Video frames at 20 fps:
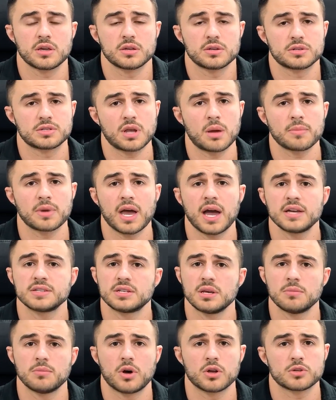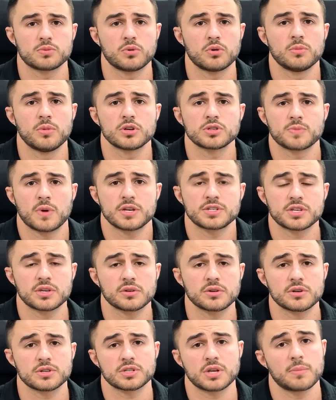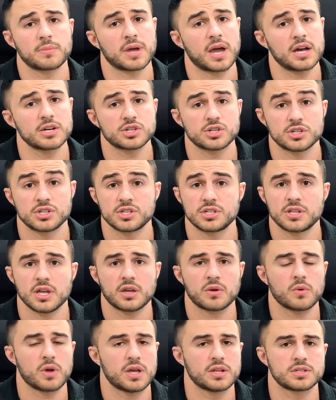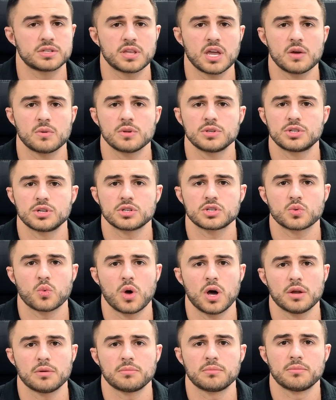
Some guys hit multiple most muscular. Some guys should stick and stay with just one.